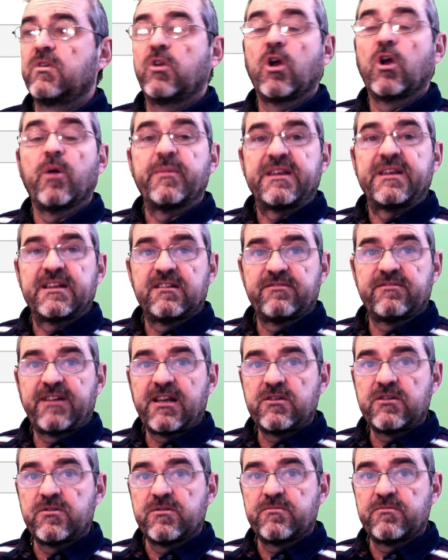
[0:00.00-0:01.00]
Nominal
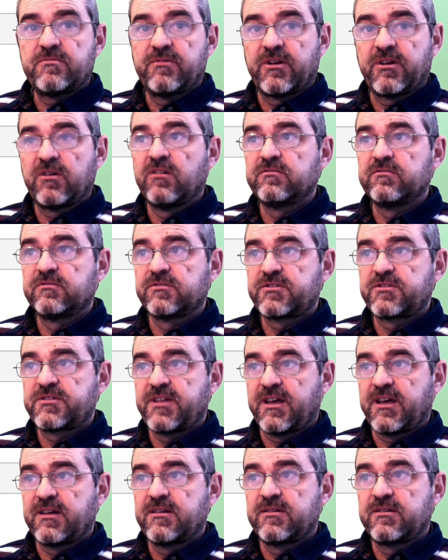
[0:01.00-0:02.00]
value recovers
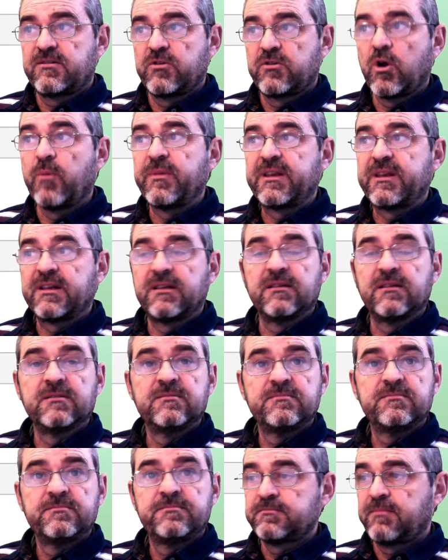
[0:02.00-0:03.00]
the nominal
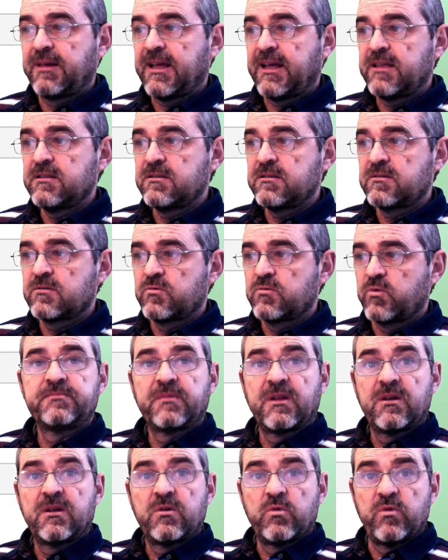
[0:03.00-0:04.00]
plant
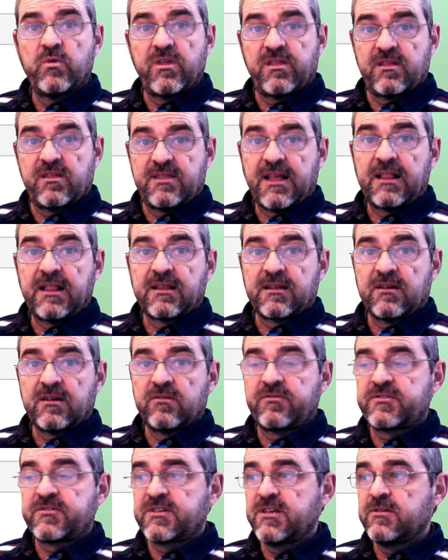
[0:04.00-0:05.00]
with a delta
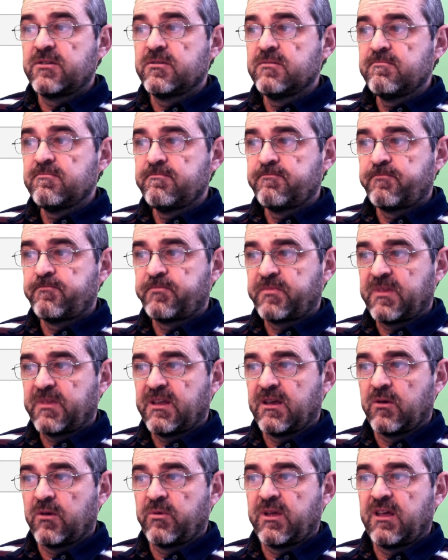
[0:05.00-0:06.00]
of 0.
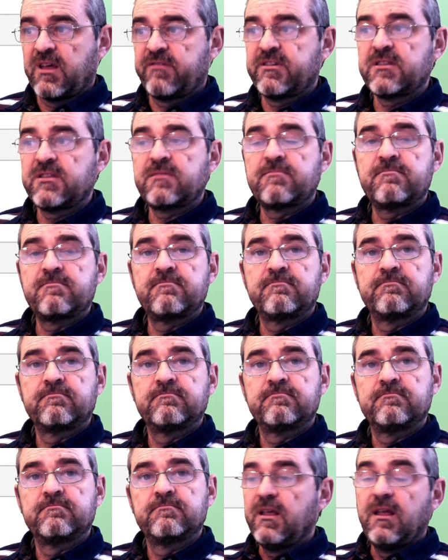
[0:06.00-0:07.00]
Here we have it.
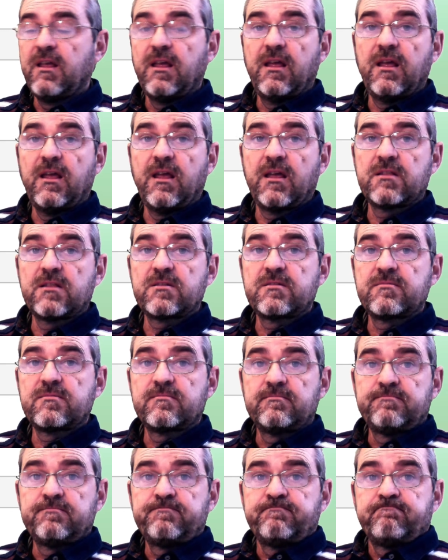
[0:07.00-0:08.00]
And
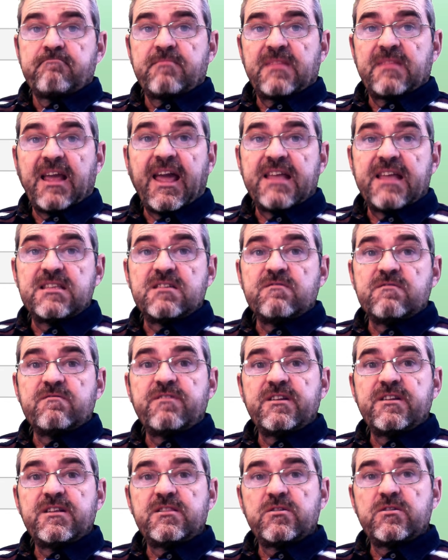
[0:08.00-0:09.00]
H
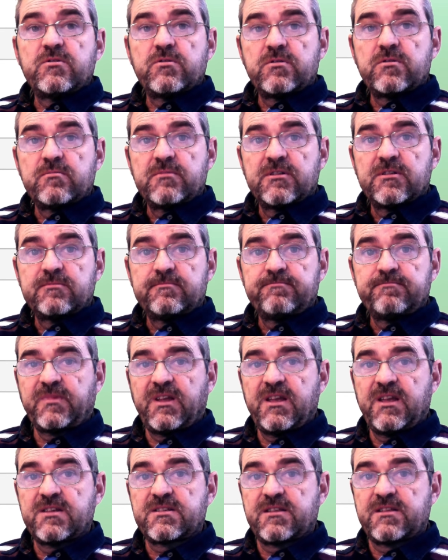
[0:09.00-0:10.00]
infinity norm
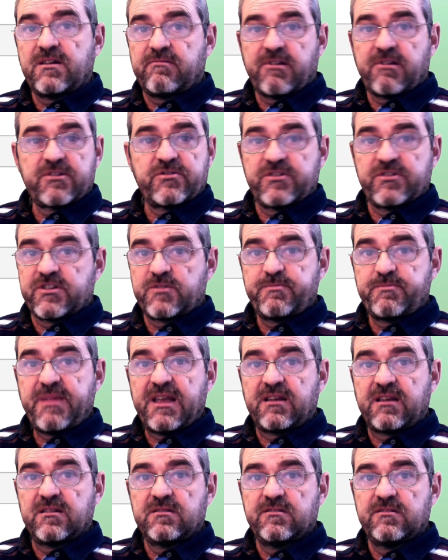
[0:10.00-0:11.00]
is the resonance
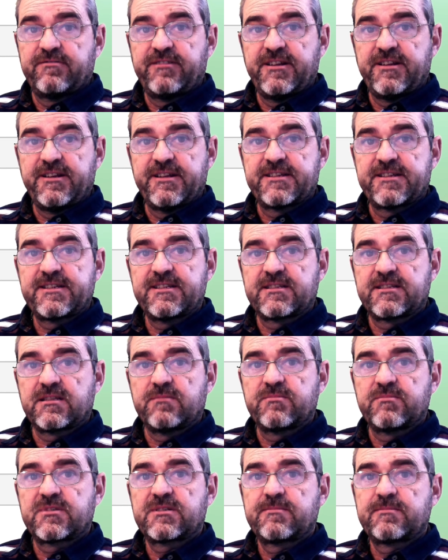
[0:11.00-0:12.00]
peak of linear
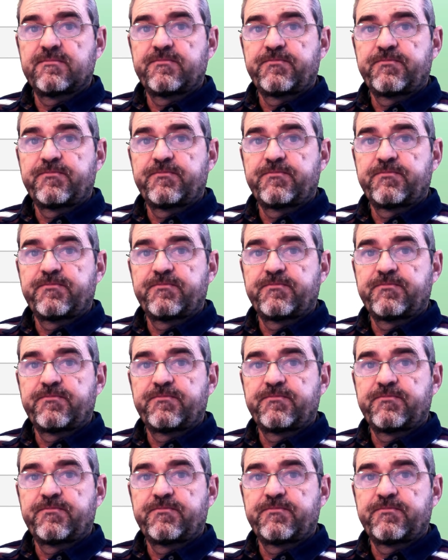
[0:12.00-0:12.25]
systems.